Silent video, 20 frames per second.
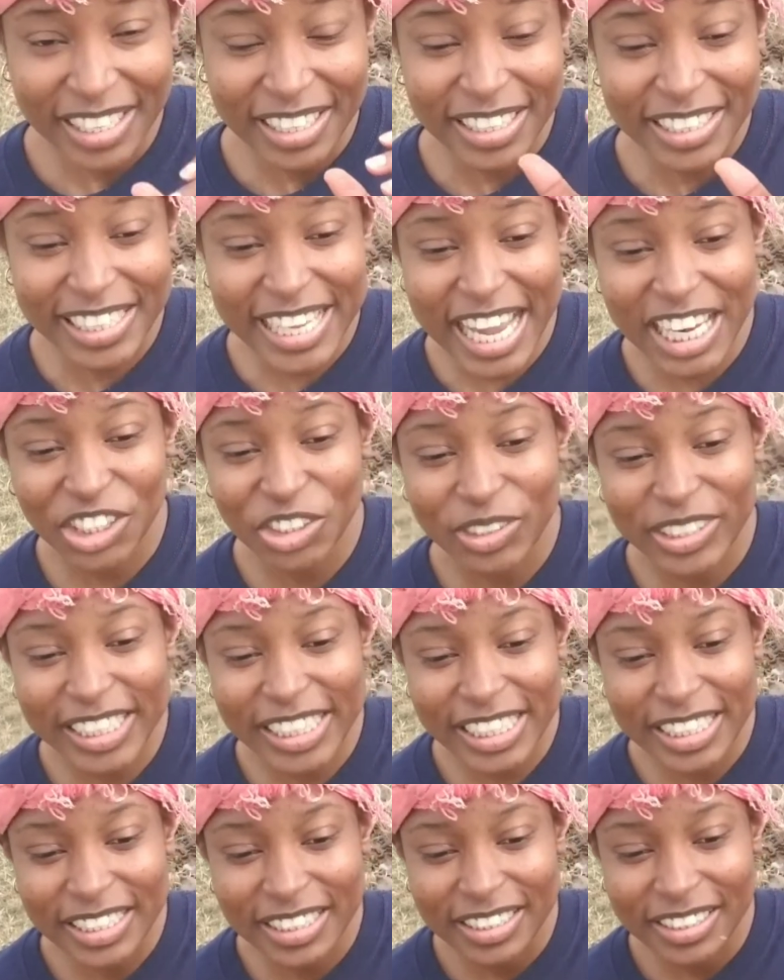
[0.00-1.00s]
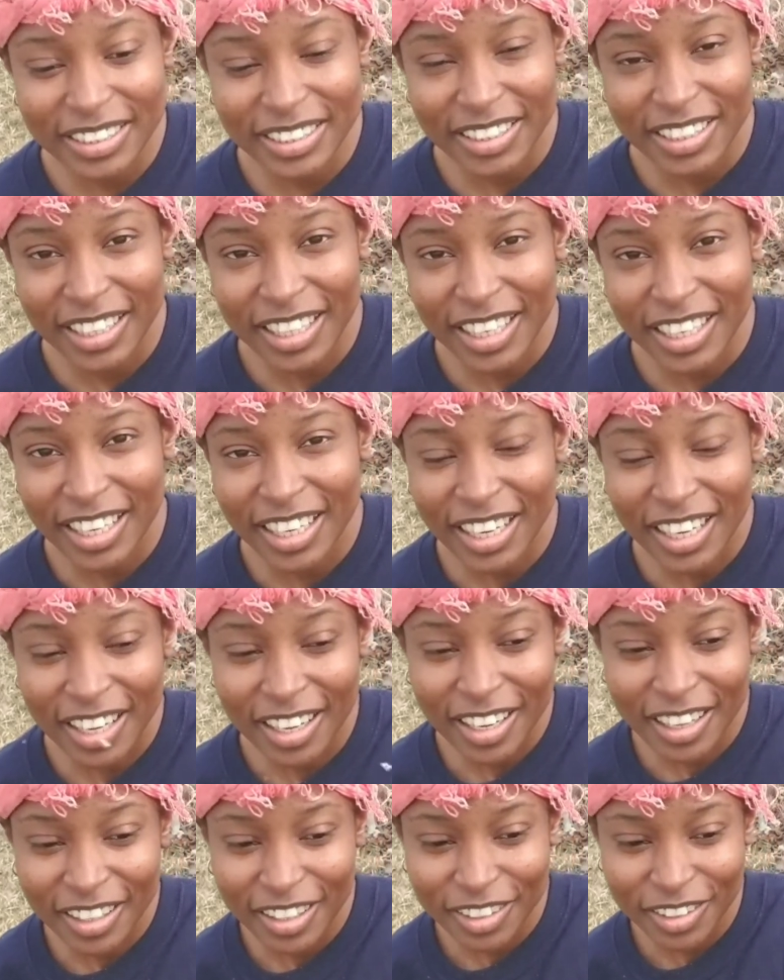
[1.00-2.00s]
It's actually
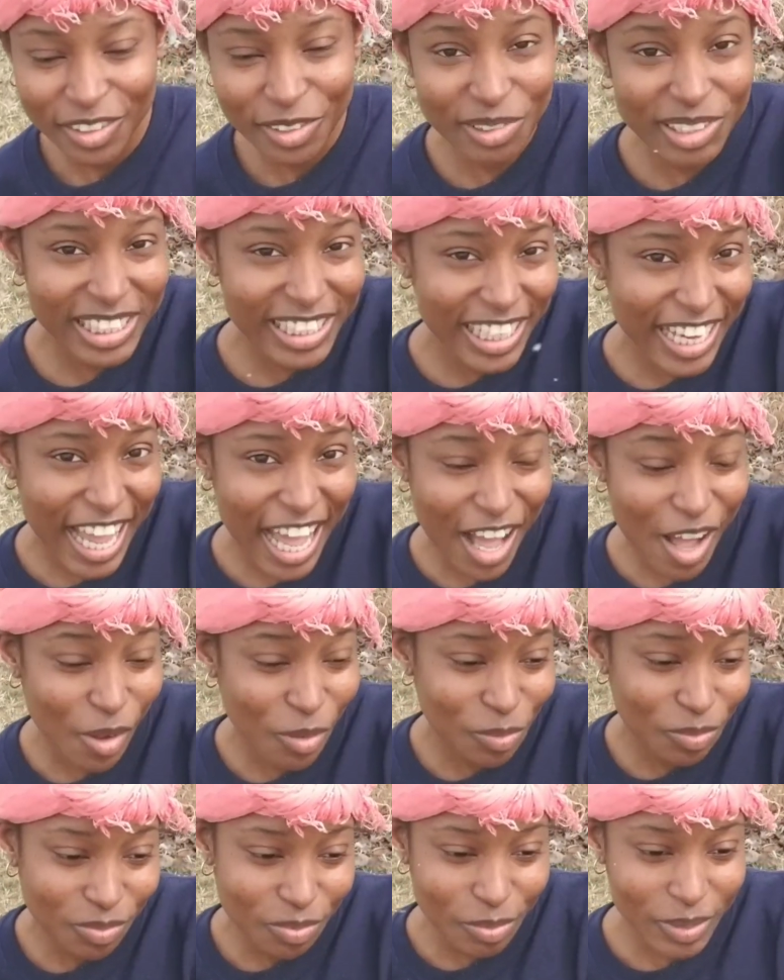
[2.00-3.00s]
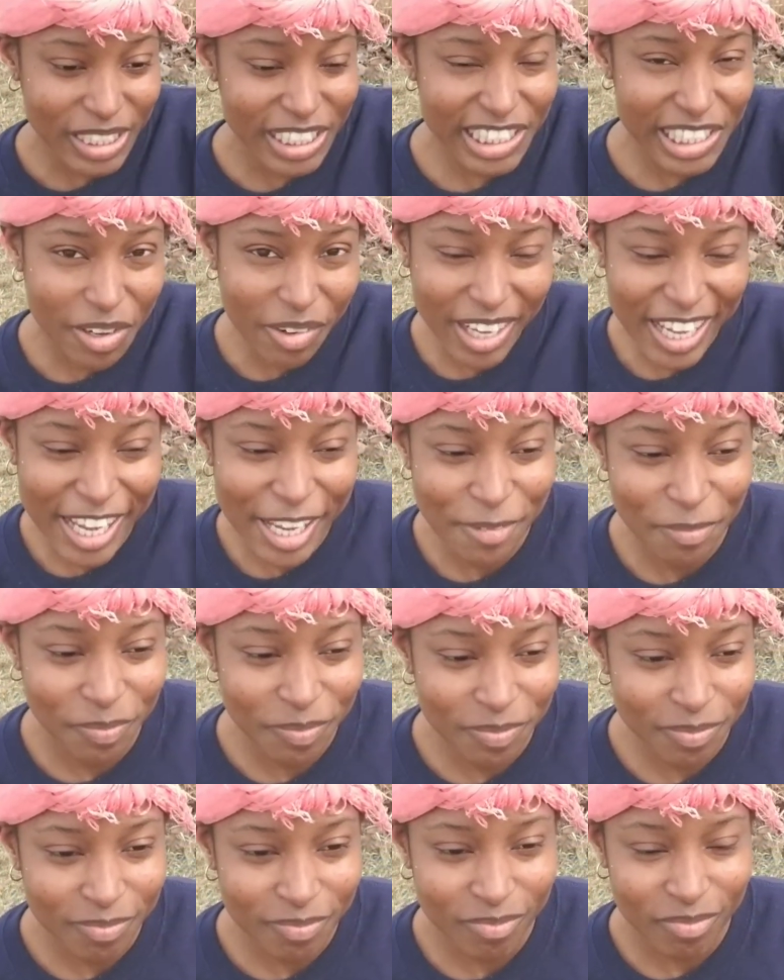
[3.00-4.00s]
losing count, but it's okay.
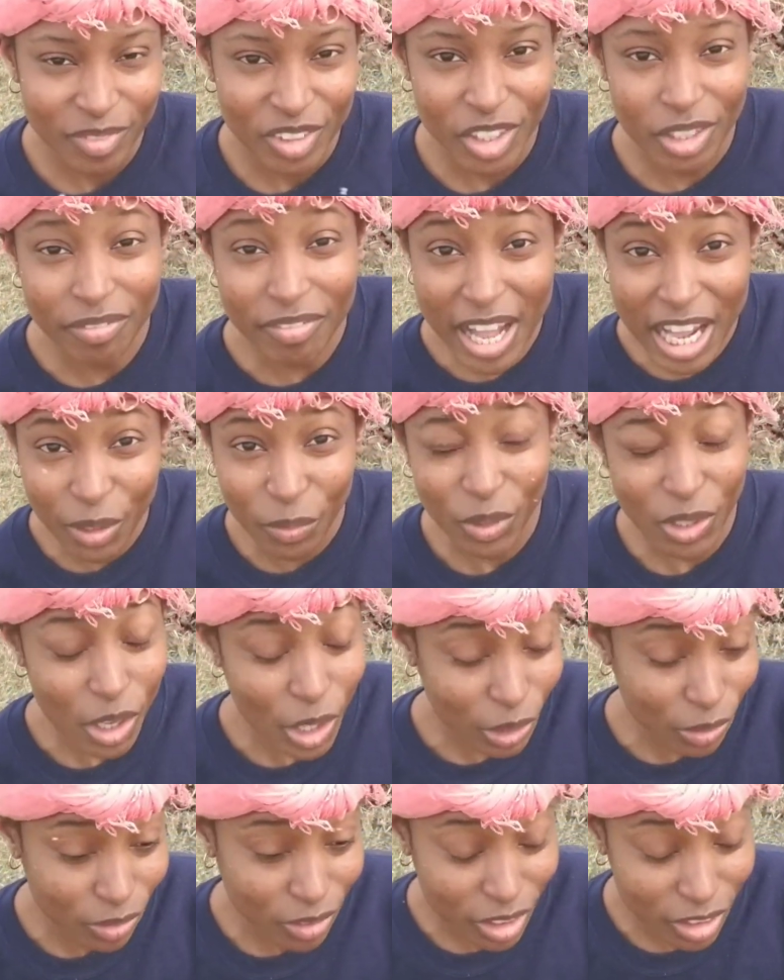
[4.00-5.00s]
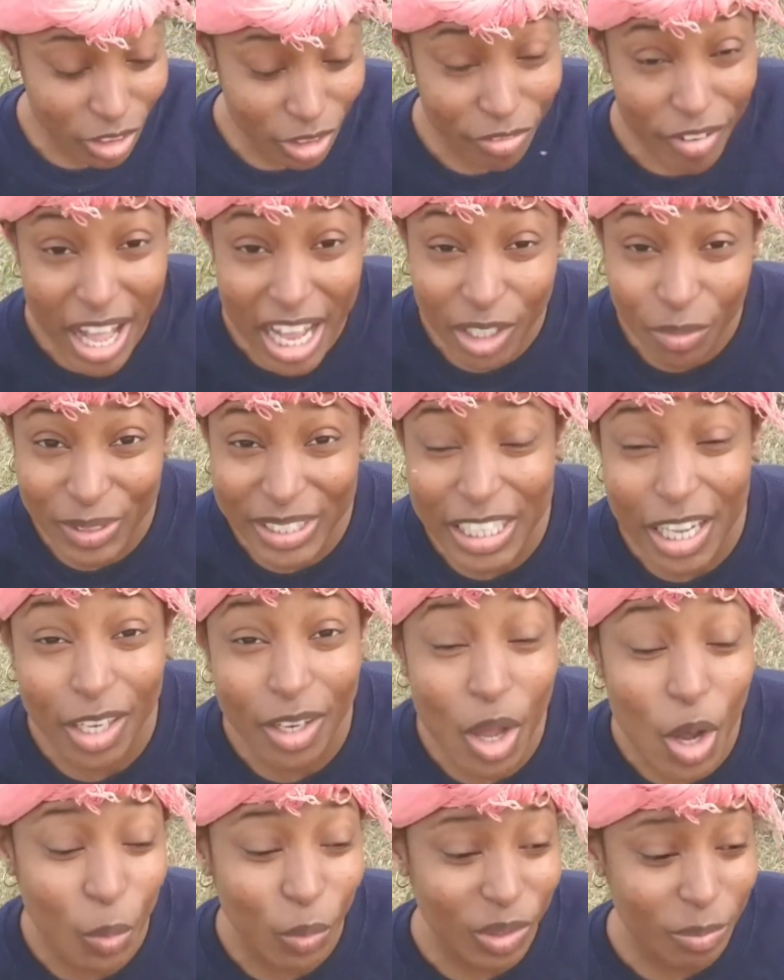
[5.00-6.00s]
You're following
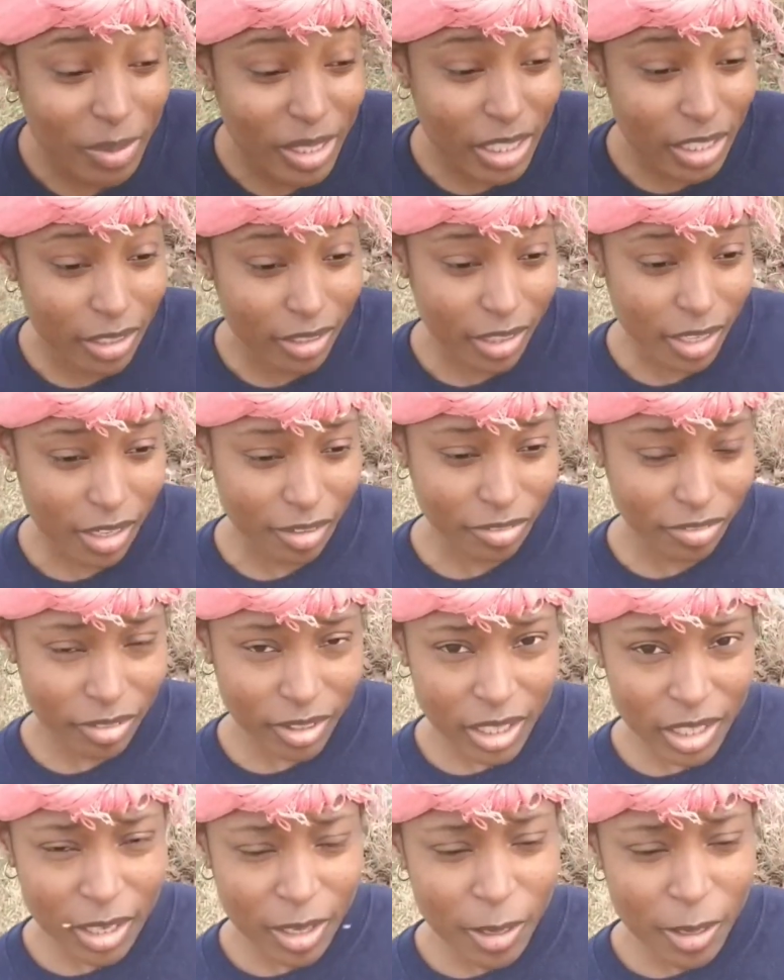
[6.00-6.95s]
along with me good enough.